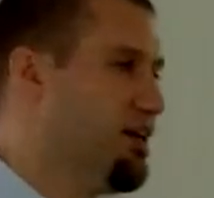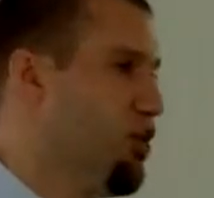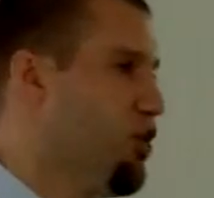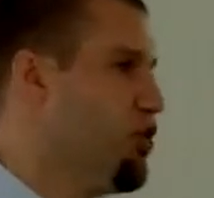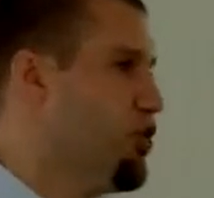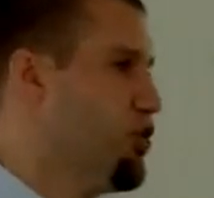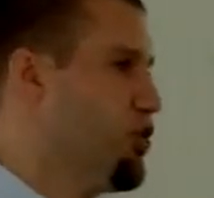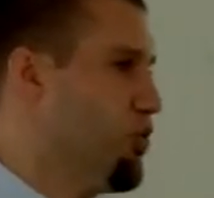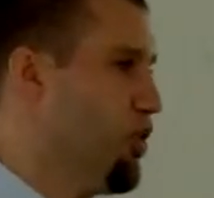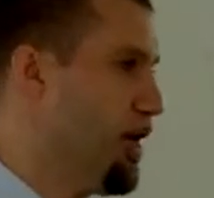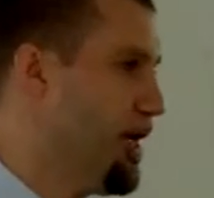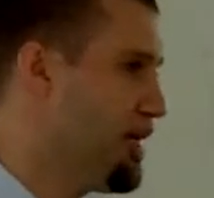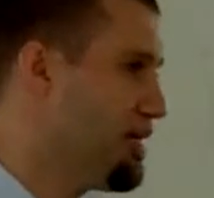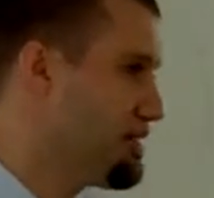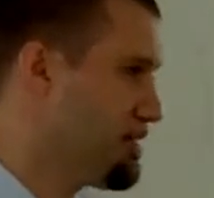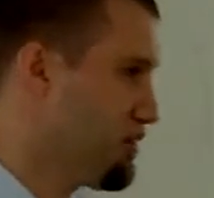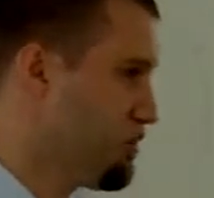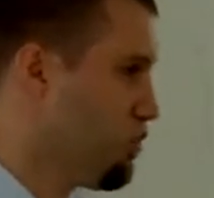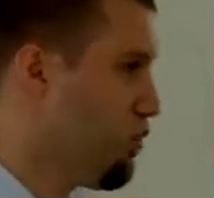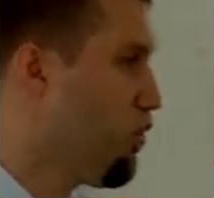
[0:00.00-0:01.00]

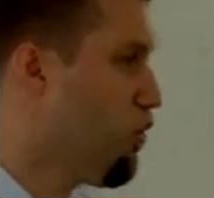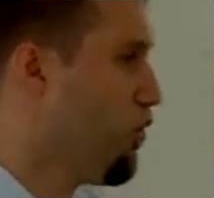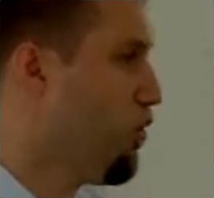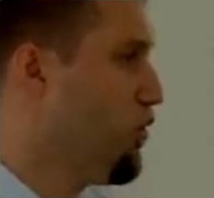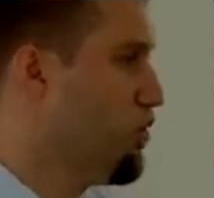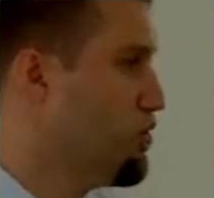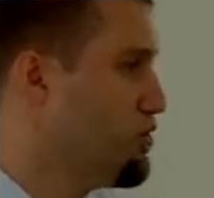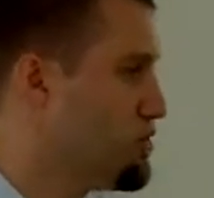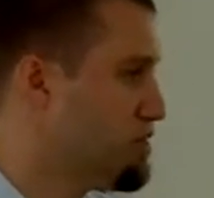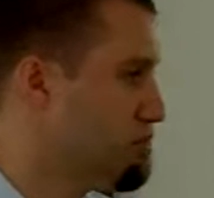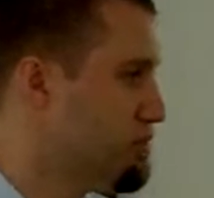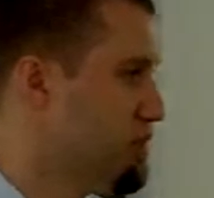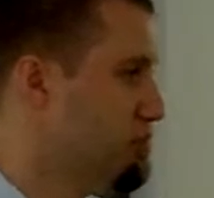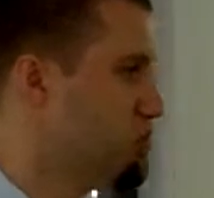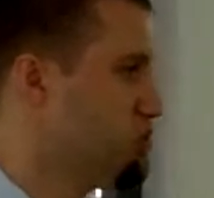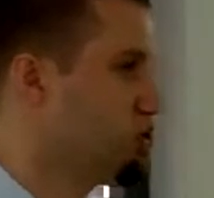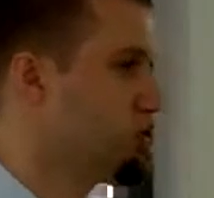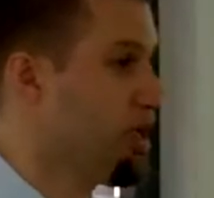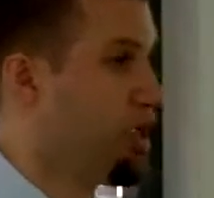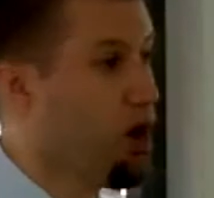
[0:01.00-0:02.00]
earthquakes and wars, and
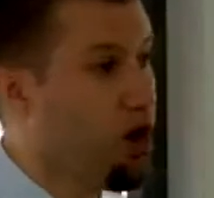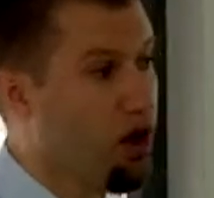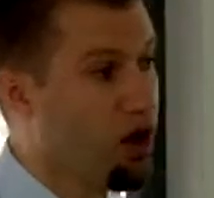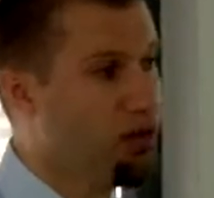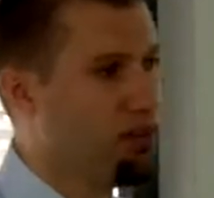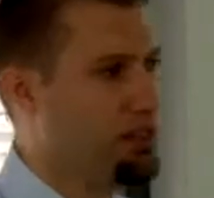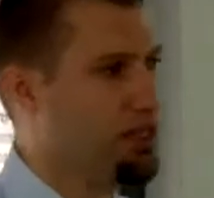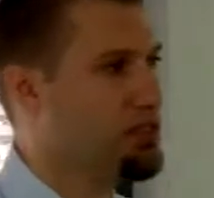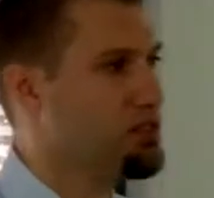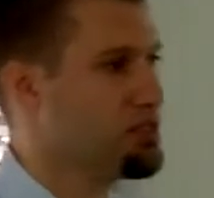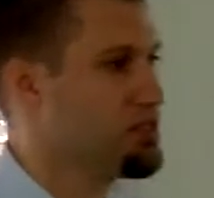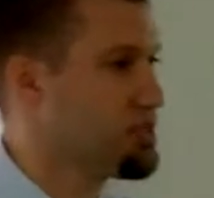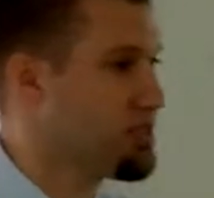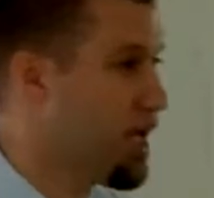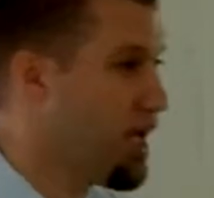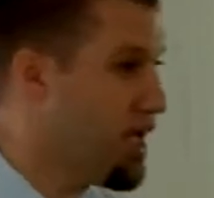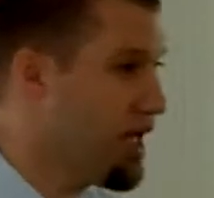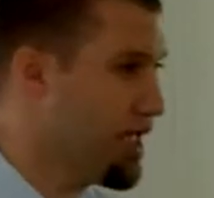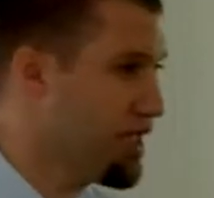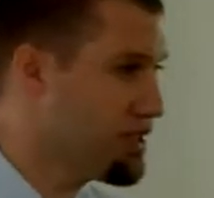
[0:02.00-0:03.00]
people say, oh, that's
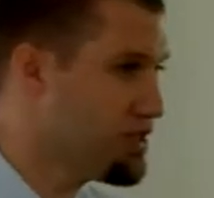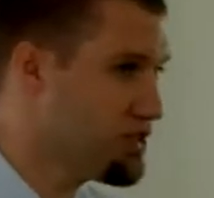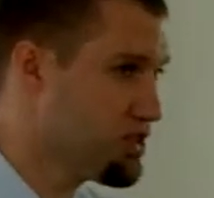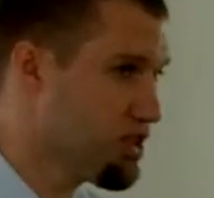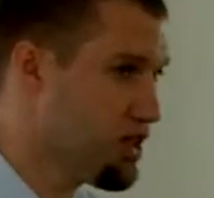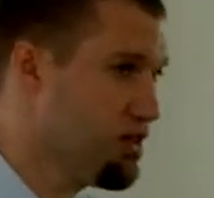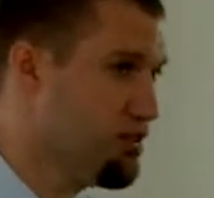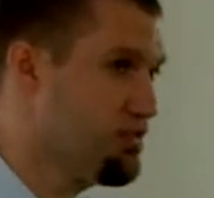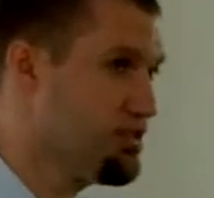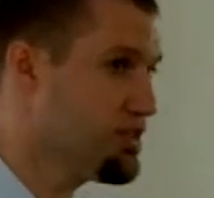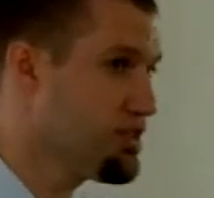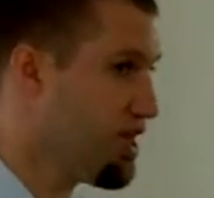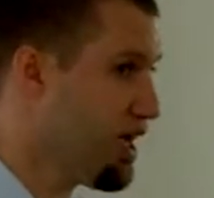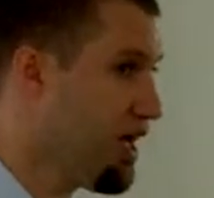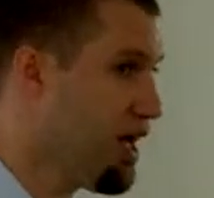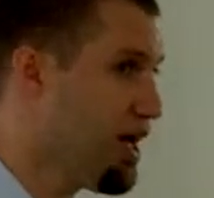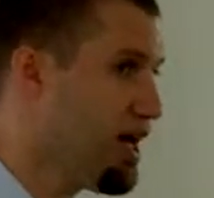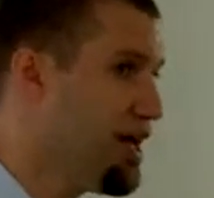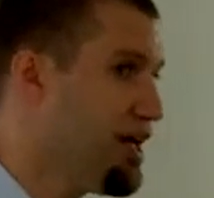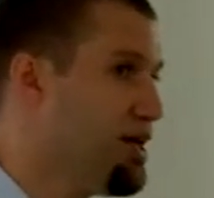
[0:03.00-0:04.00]
signs of the
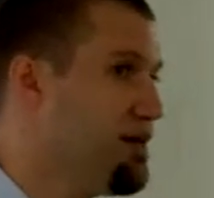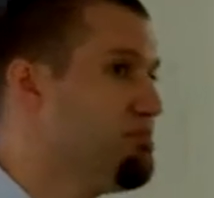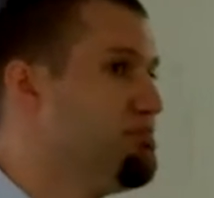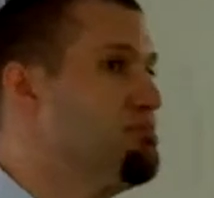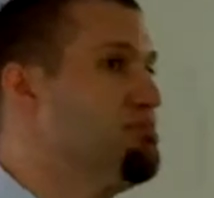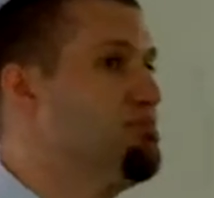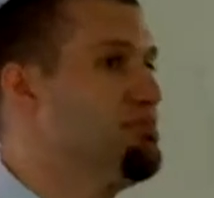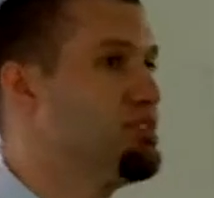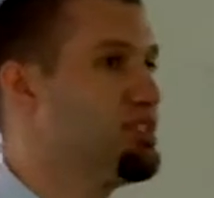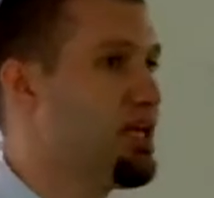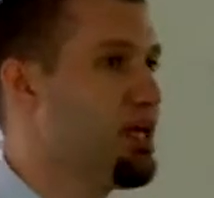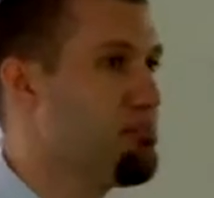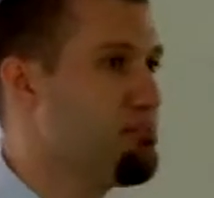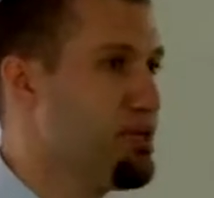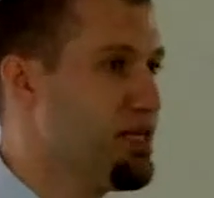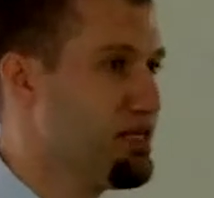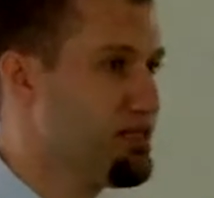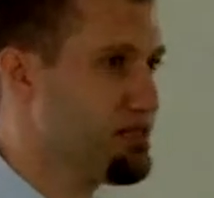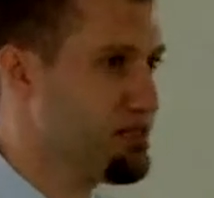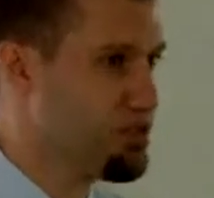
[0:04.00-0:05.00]
times. That
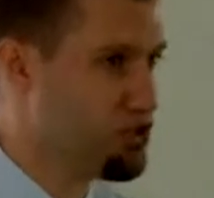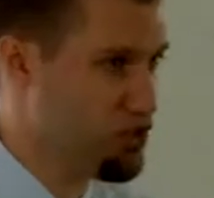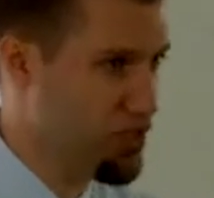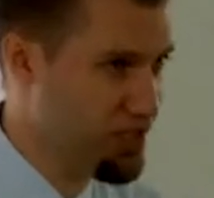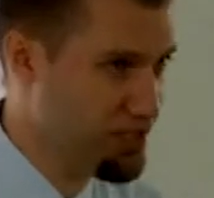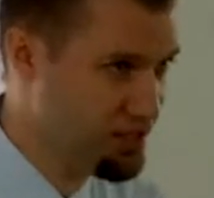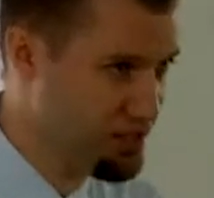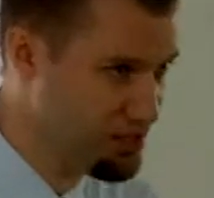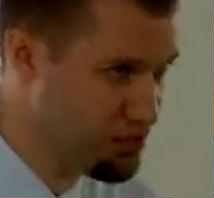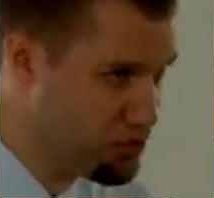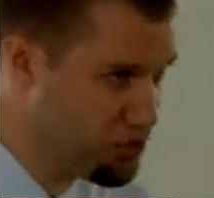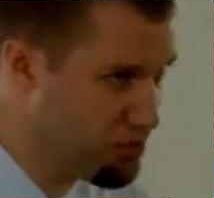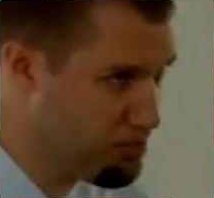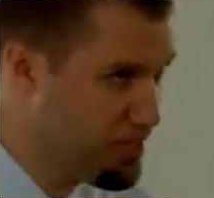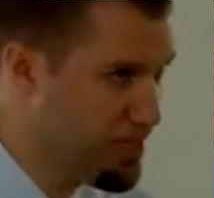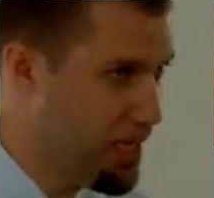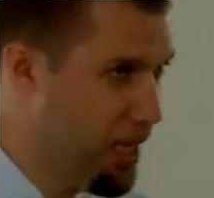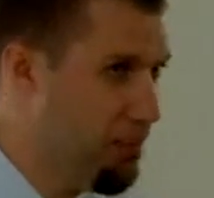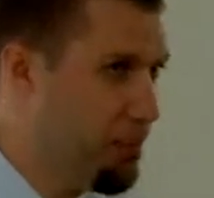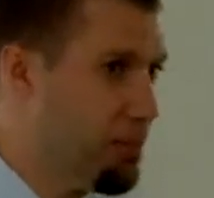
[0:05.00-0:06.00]
means that Jesus should
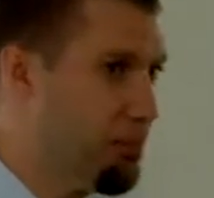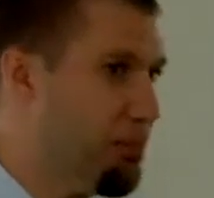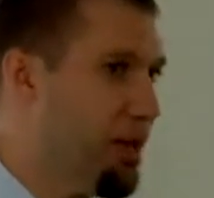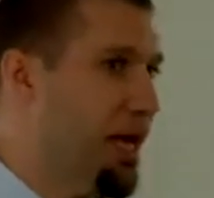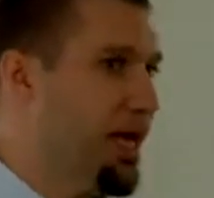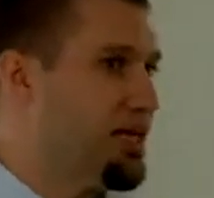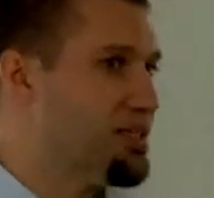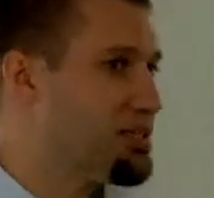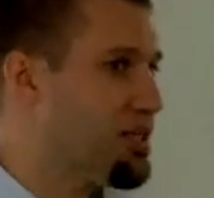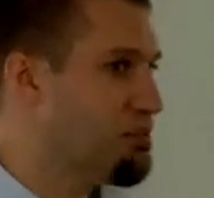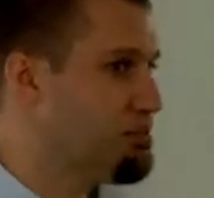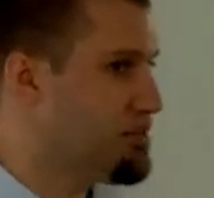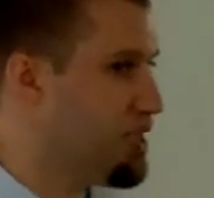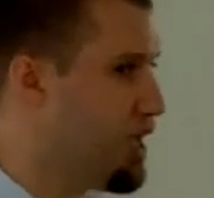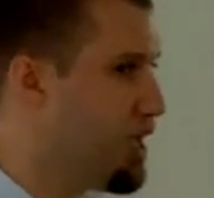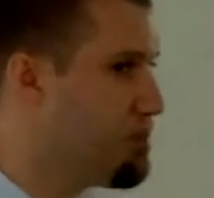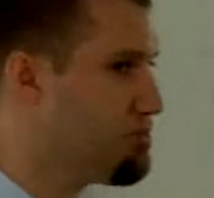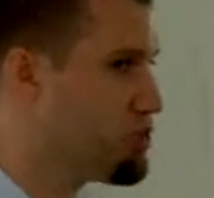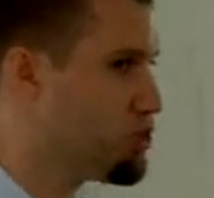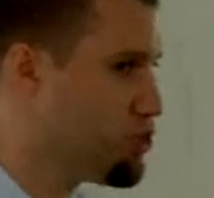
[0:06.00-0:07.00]
be coming back
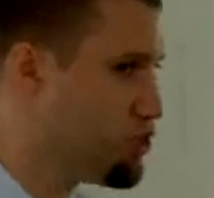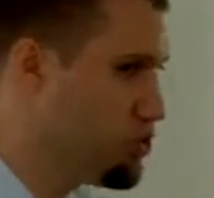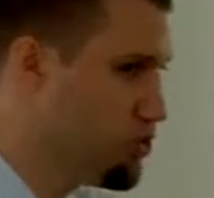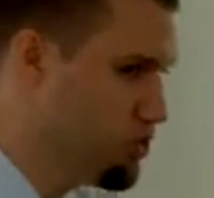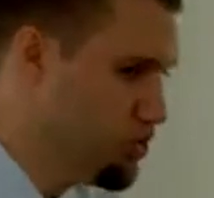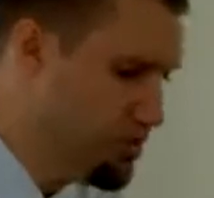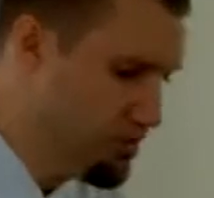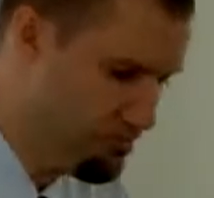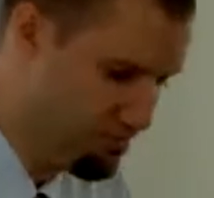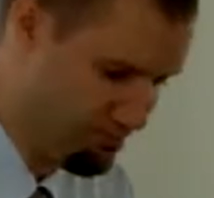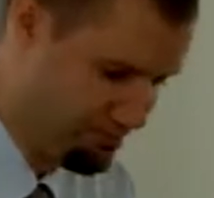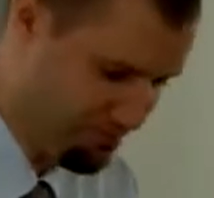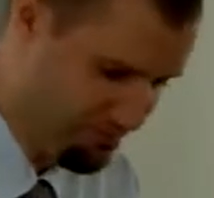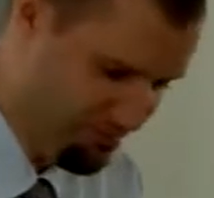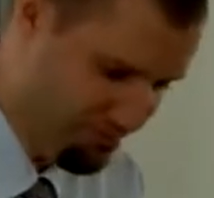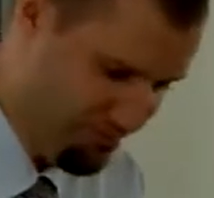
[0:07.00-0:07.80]
sometime soon.